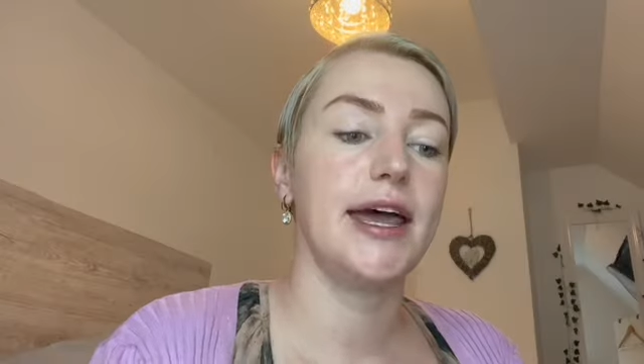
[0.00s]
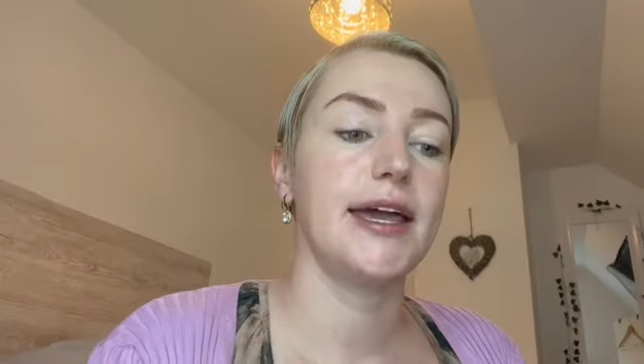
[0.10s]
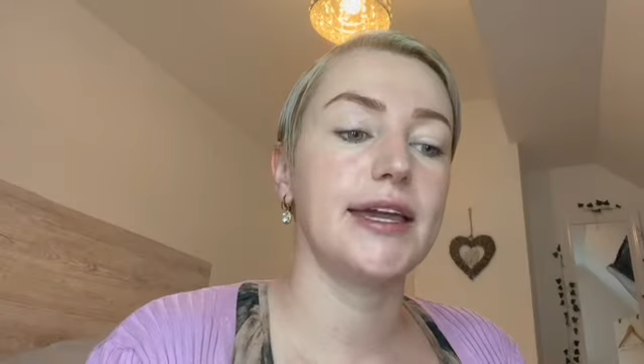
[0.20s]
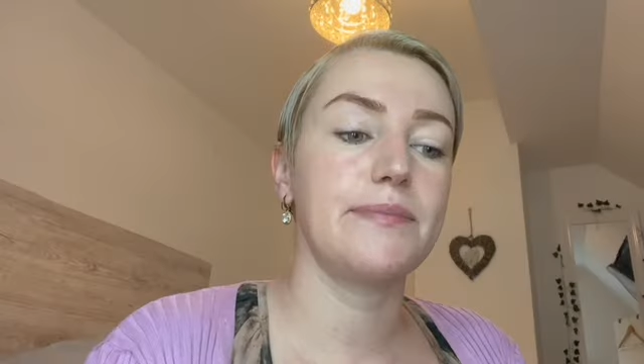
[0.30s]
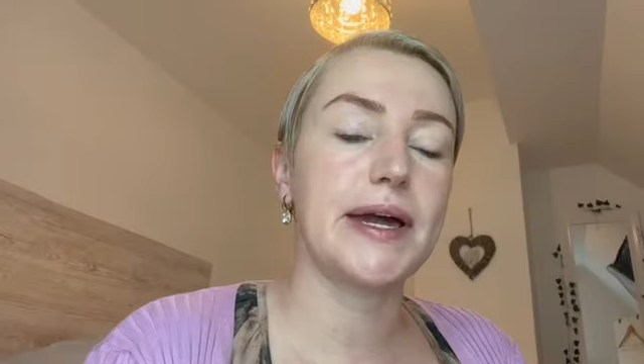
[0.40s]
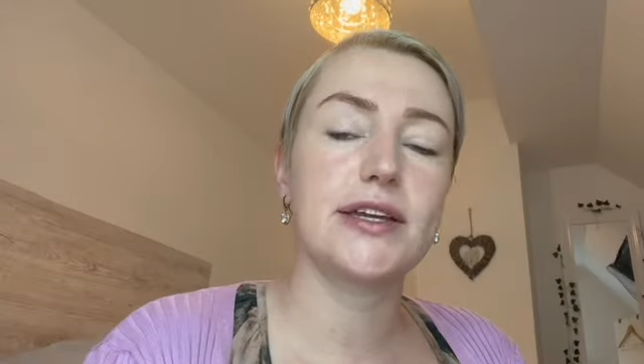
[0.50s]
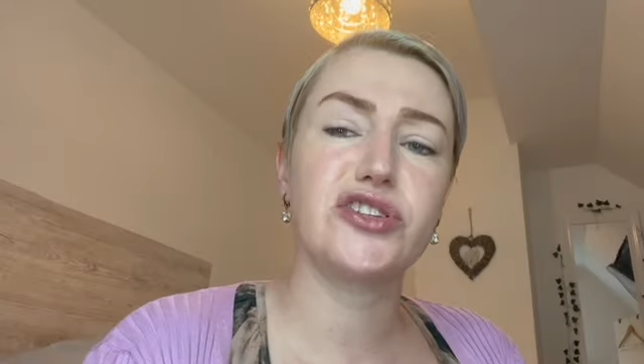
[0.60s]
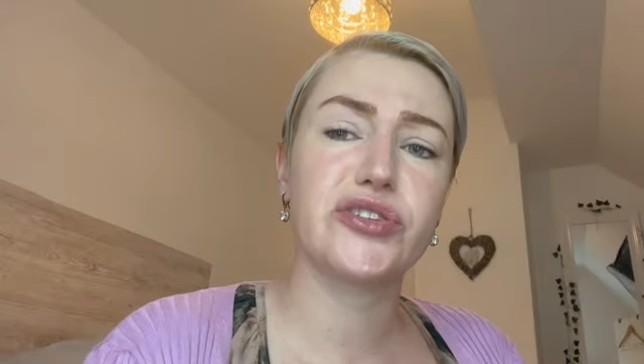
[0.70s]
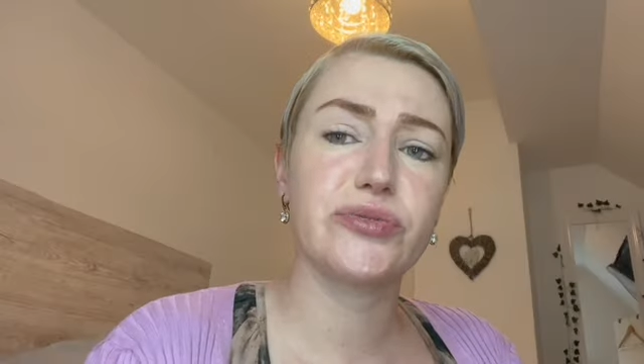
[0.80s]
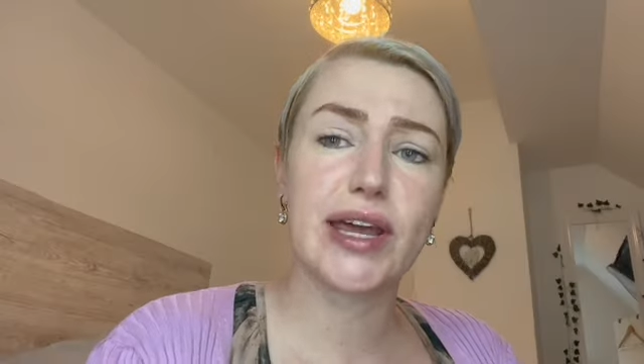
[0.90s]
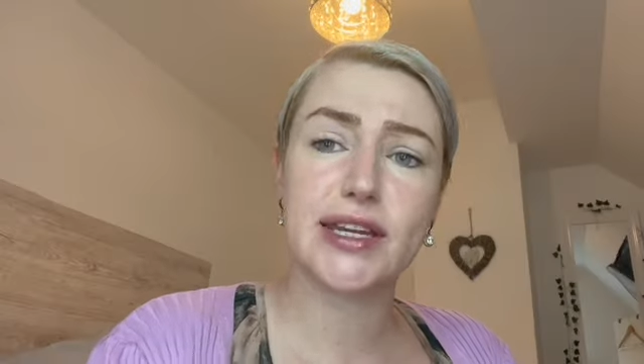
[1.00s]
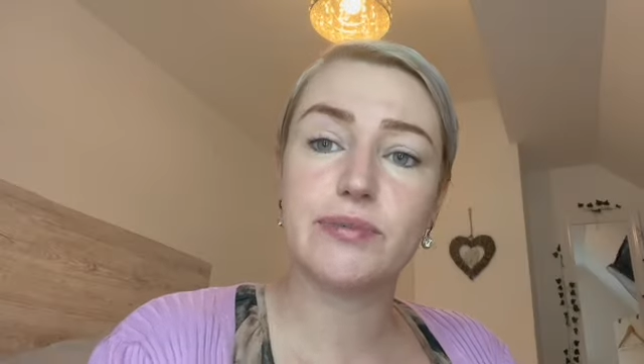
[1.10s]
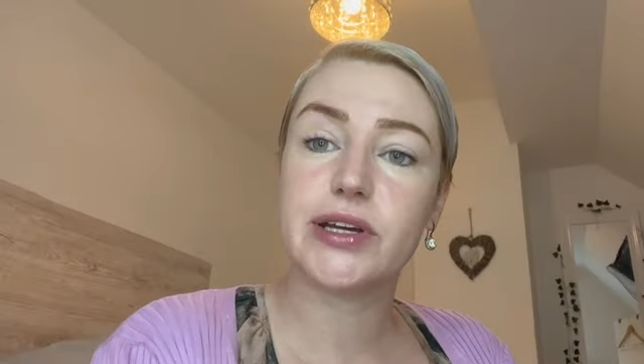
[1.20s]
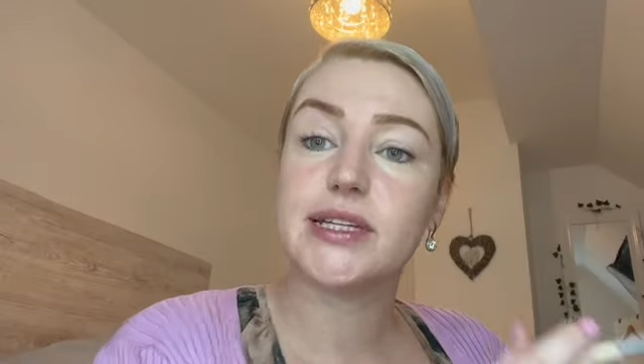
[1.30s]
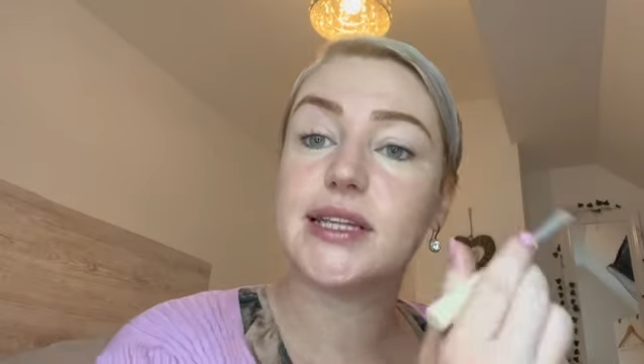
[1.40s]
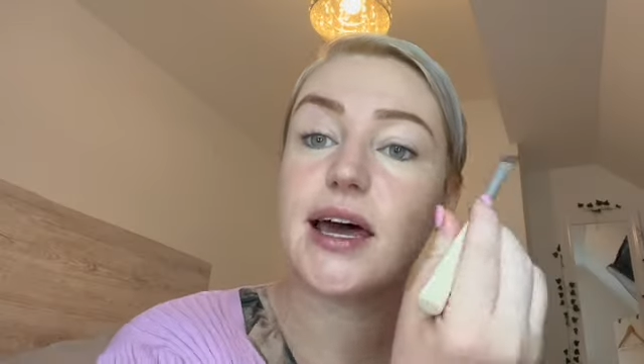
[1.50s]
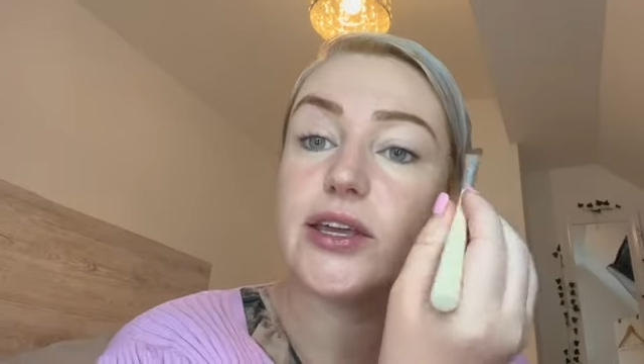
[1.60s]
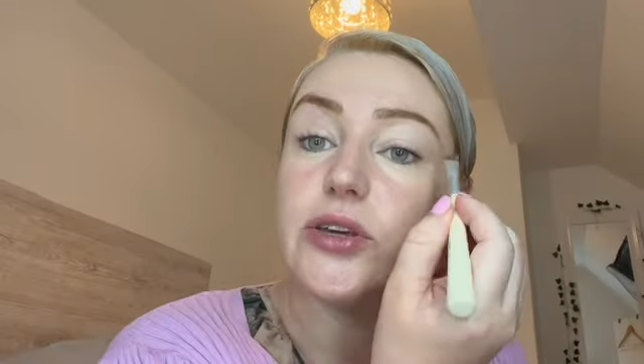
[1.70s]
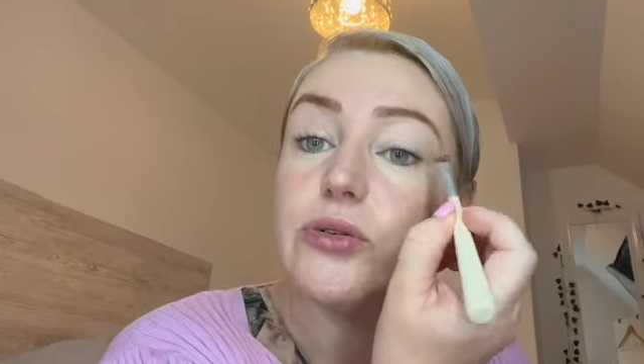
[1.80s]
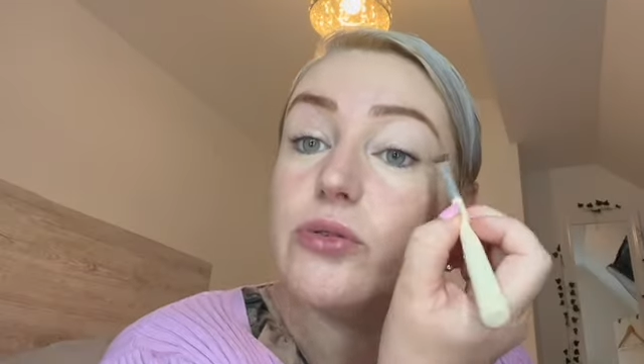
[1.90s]
Get back in touch with anybody that
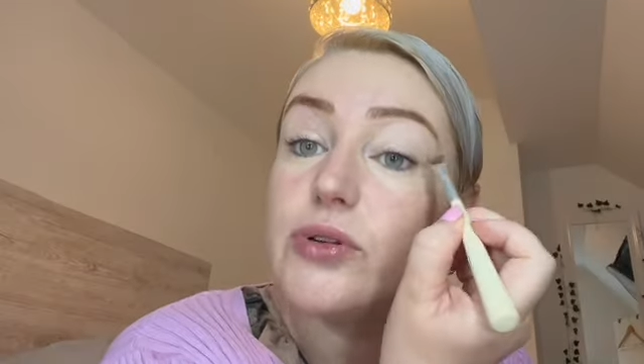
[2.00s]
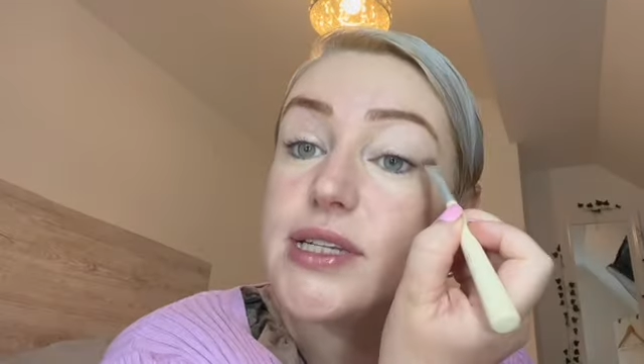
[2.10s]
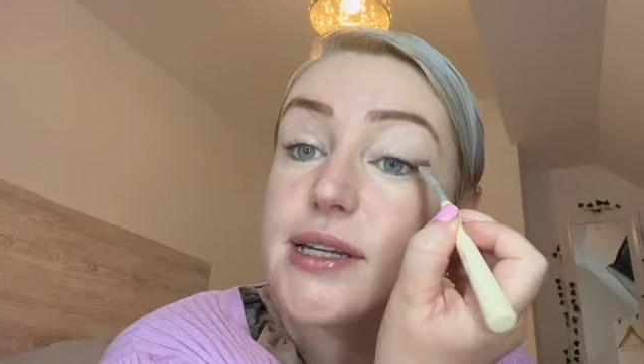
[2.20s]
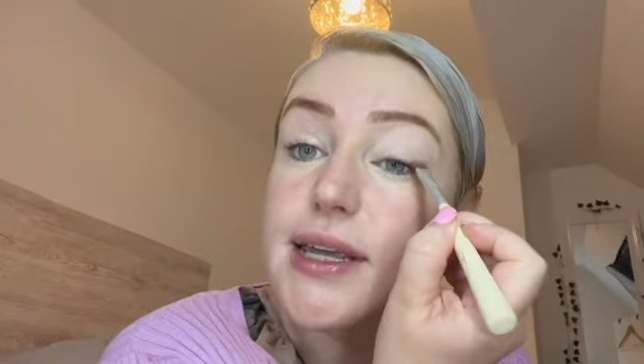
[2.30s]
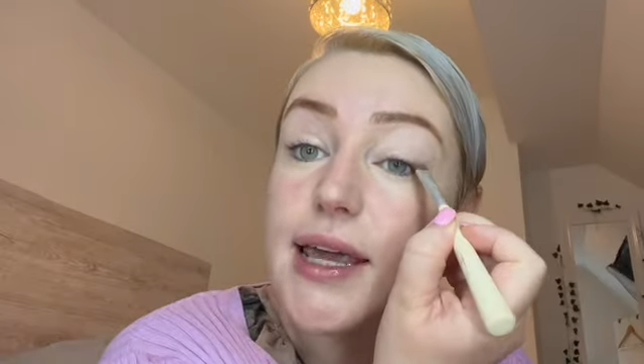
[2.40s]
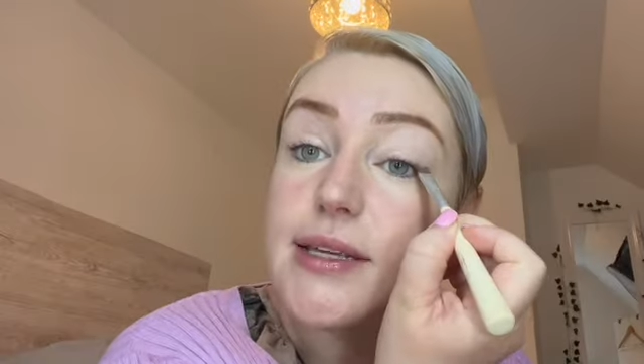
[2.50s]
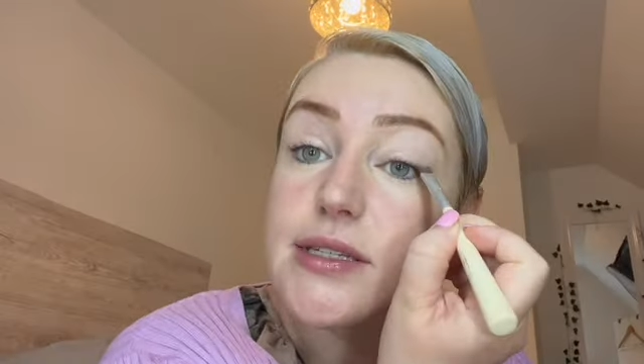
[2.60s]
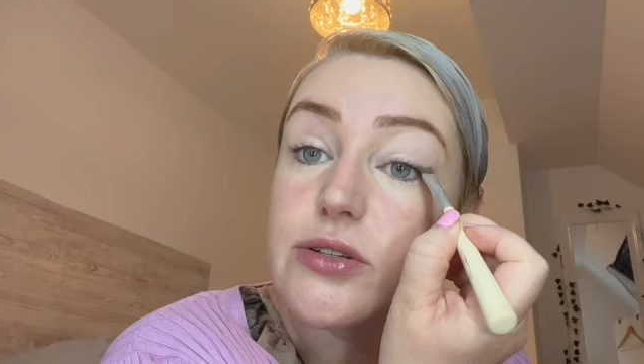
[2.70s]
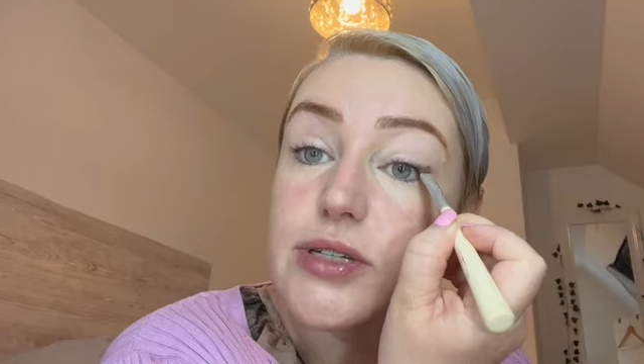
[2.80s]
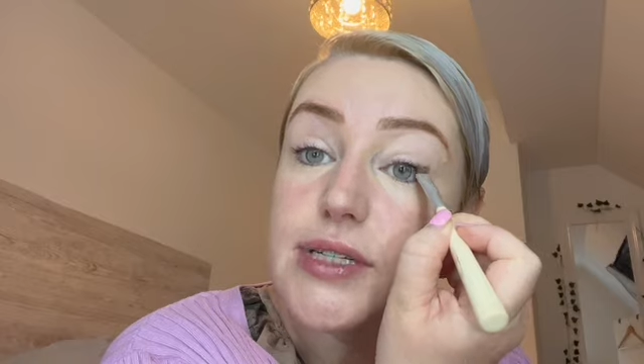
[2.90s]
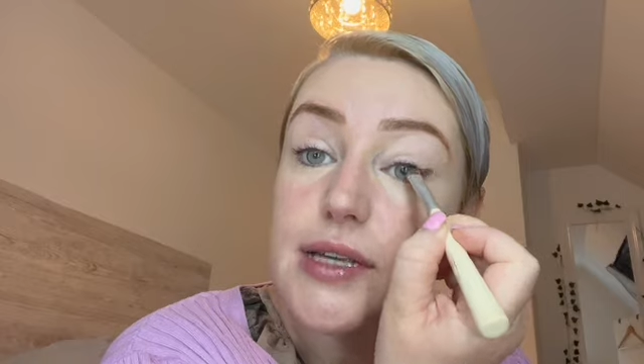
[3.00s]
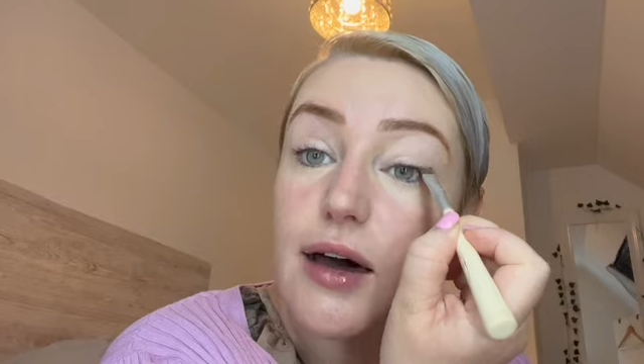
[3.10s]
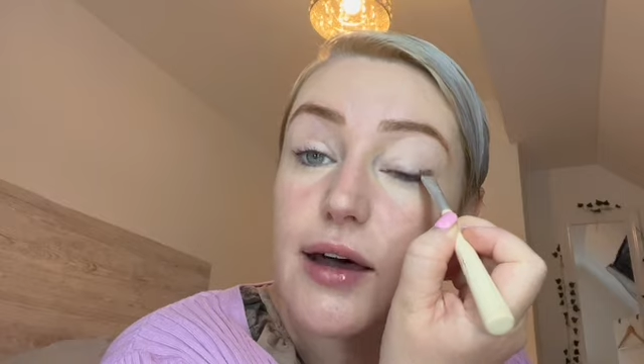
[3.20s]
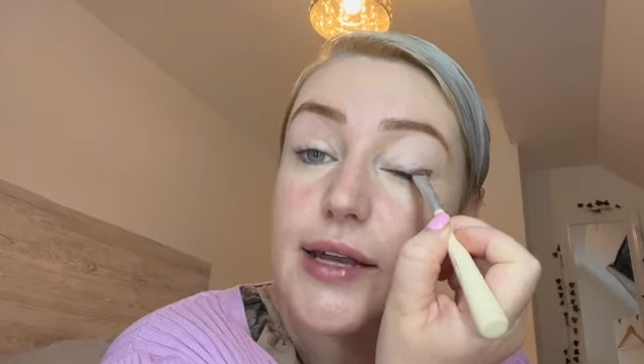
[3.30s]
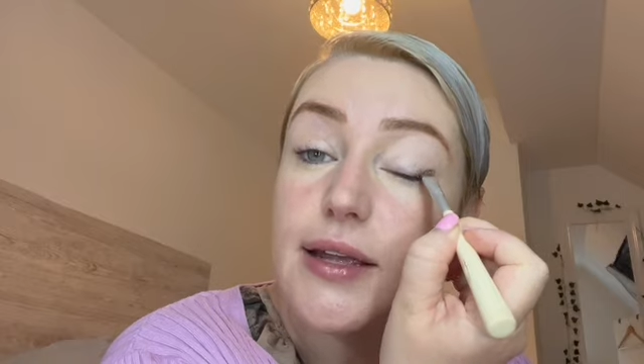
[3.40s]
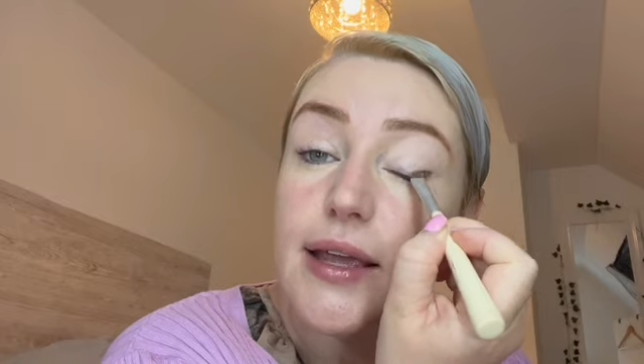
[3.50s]
you did case studies on,